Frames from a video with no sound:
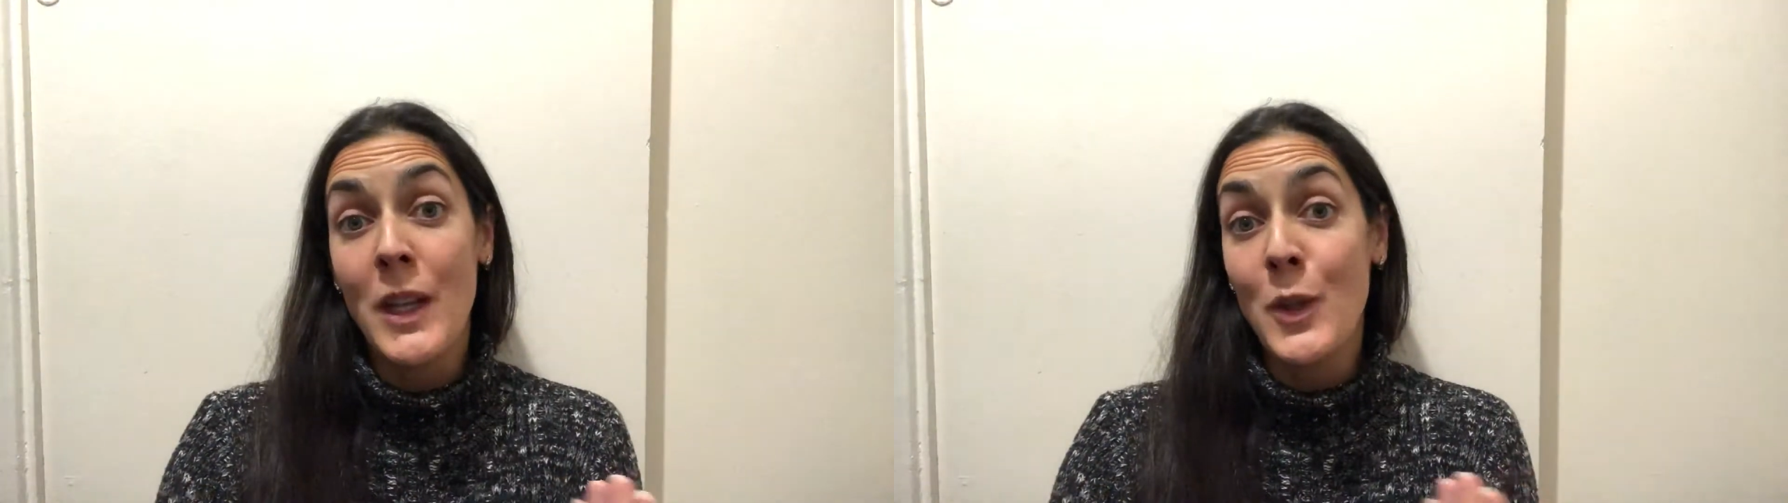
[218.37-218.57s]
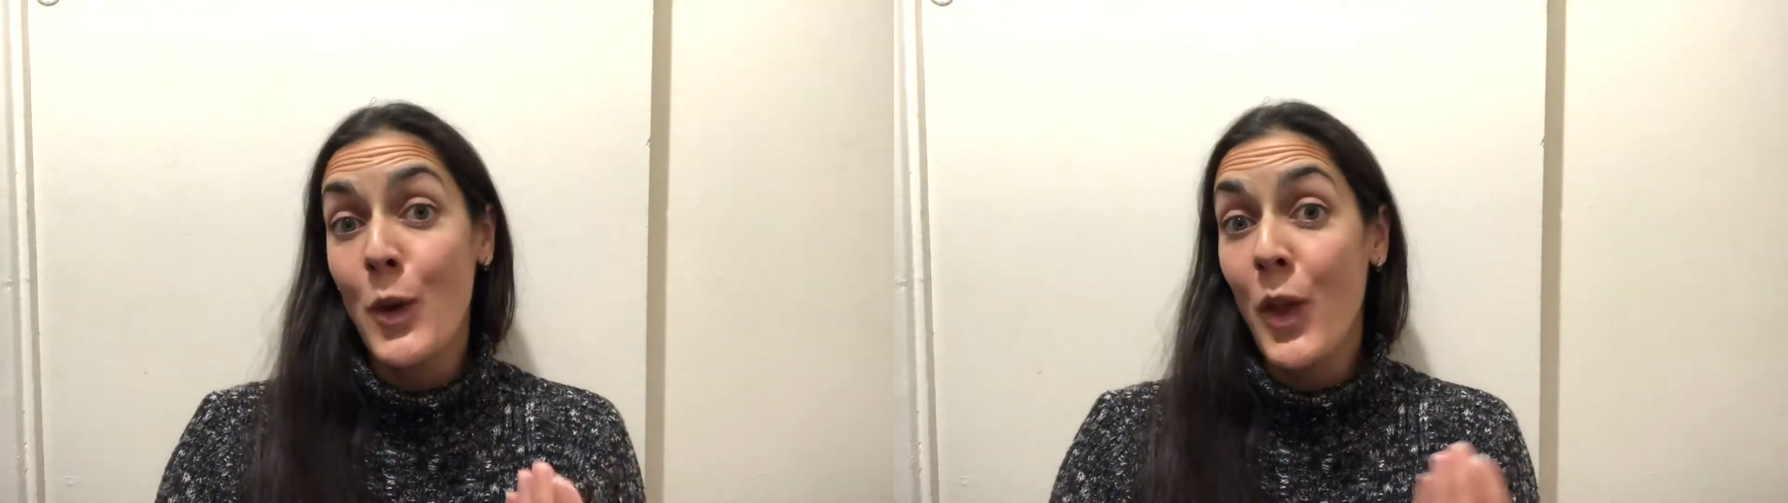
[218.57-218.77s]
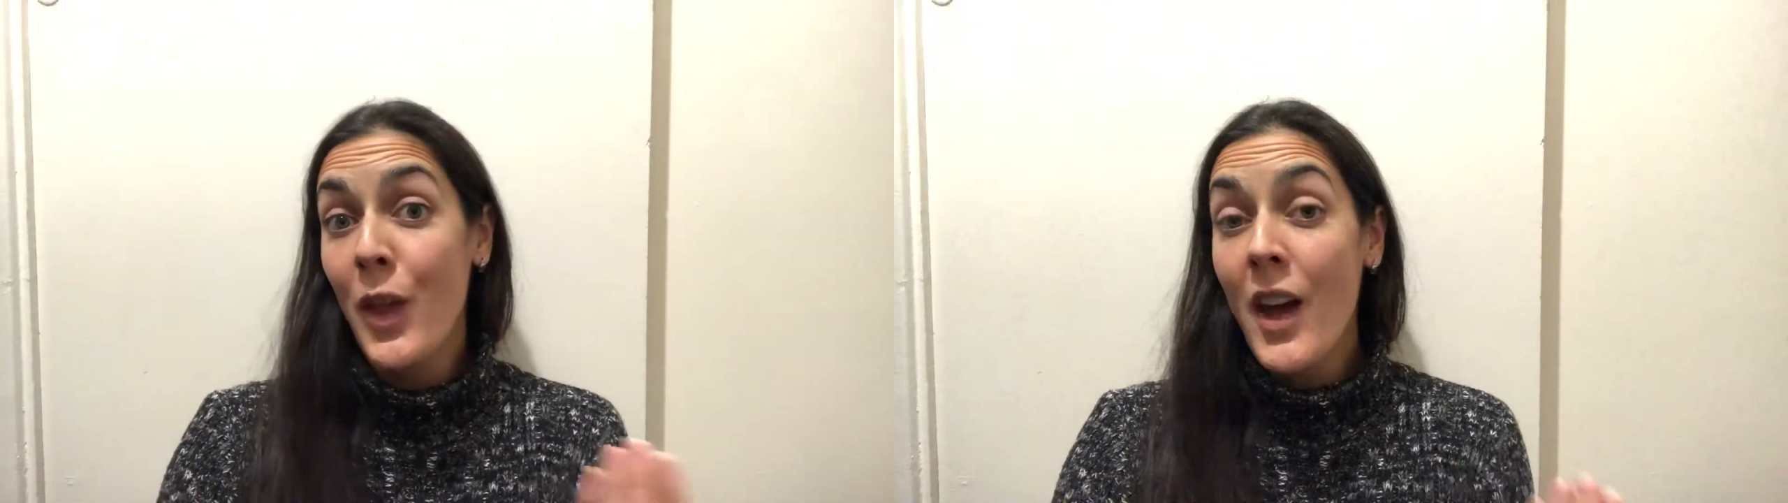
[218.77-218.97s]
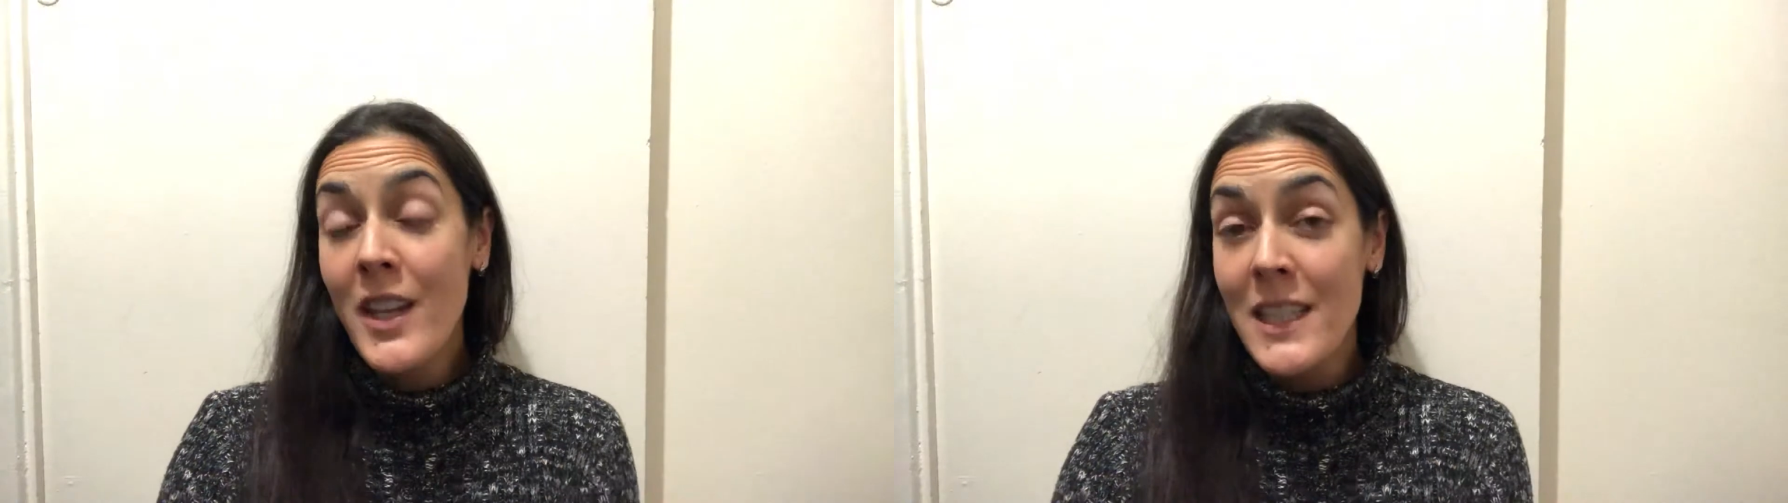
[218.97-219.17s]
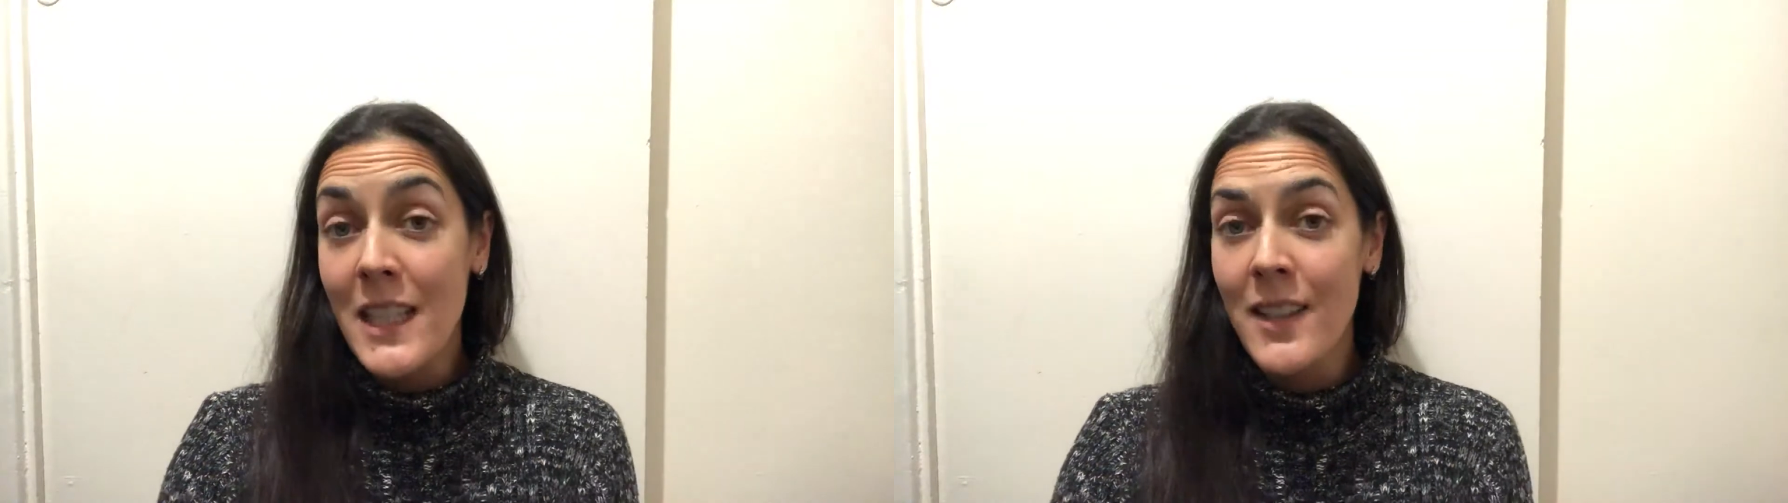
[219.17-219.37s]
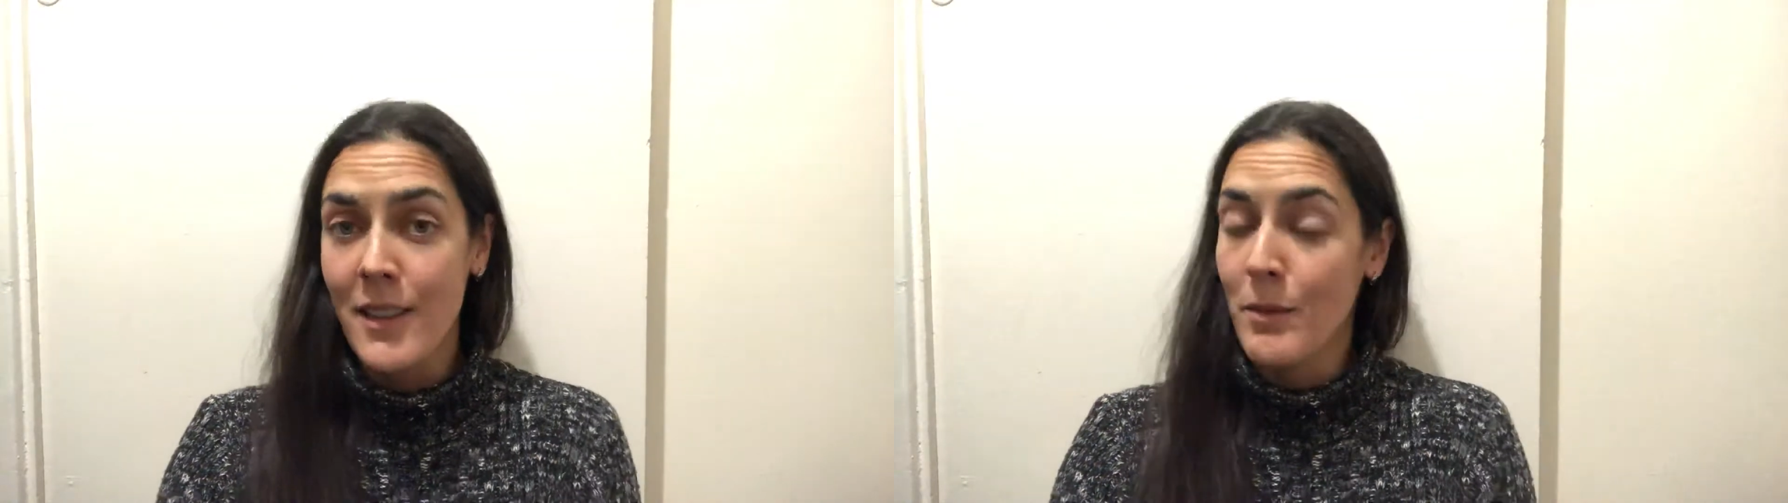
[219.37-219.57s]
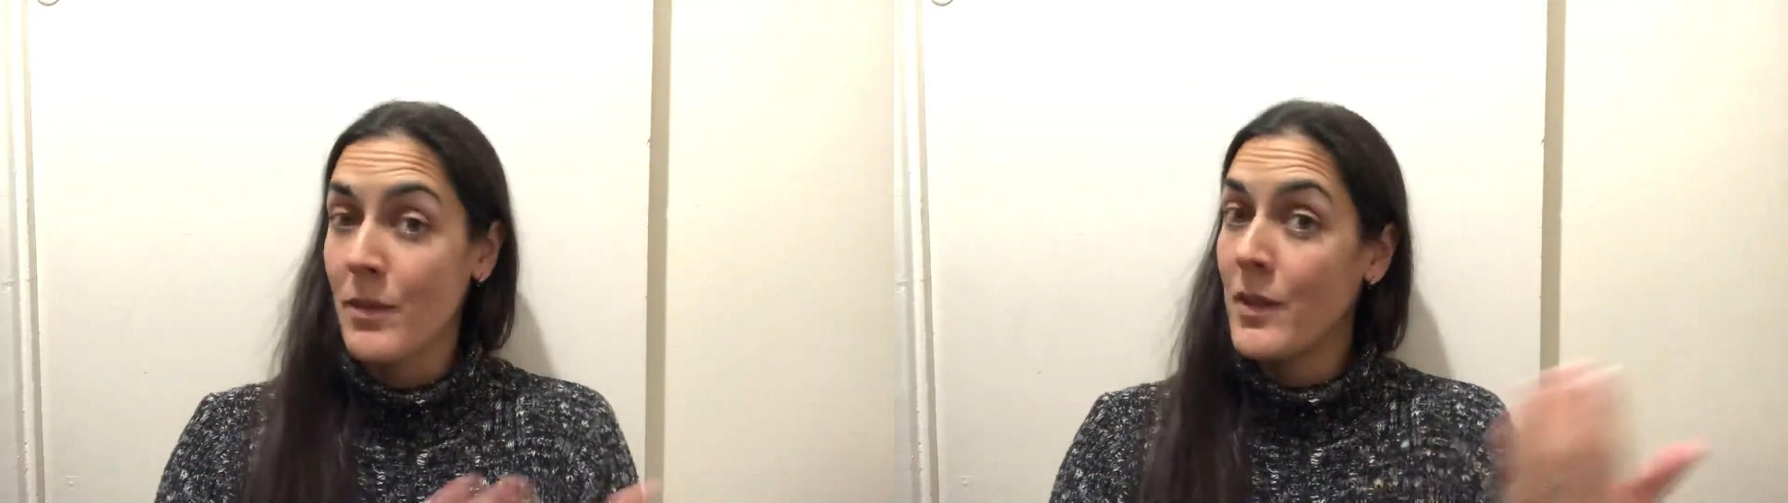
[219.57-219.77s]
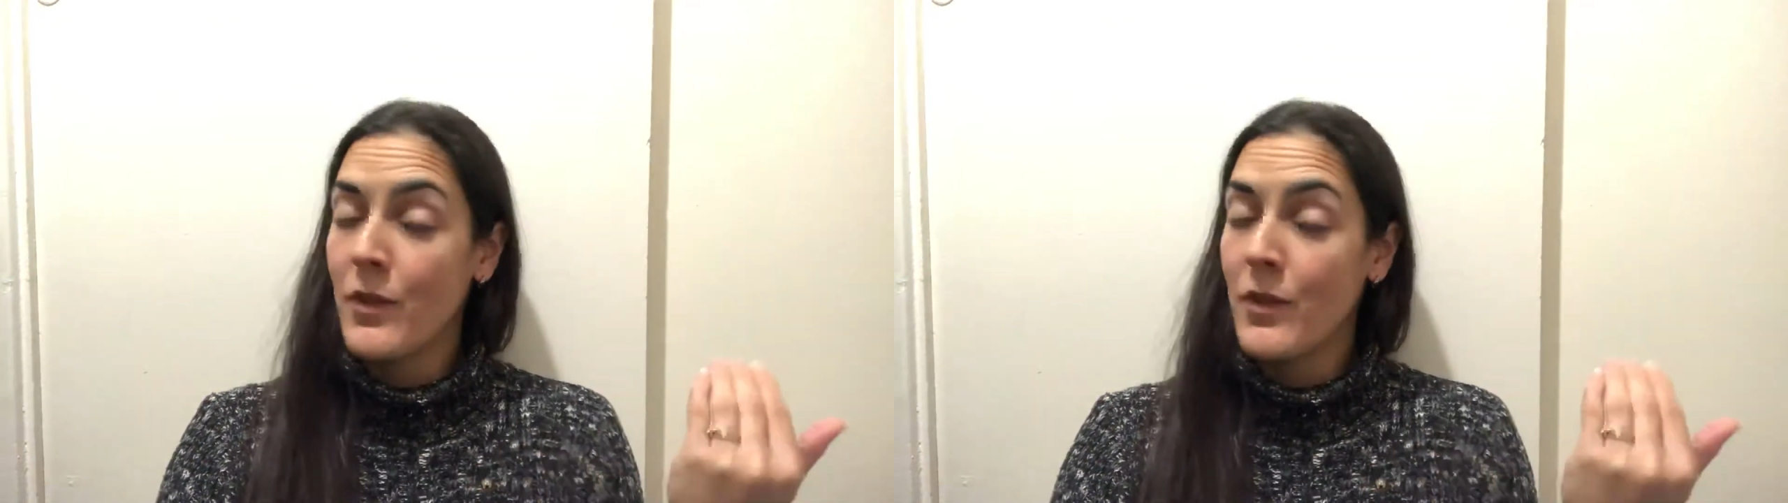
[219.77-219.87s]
in your 30s and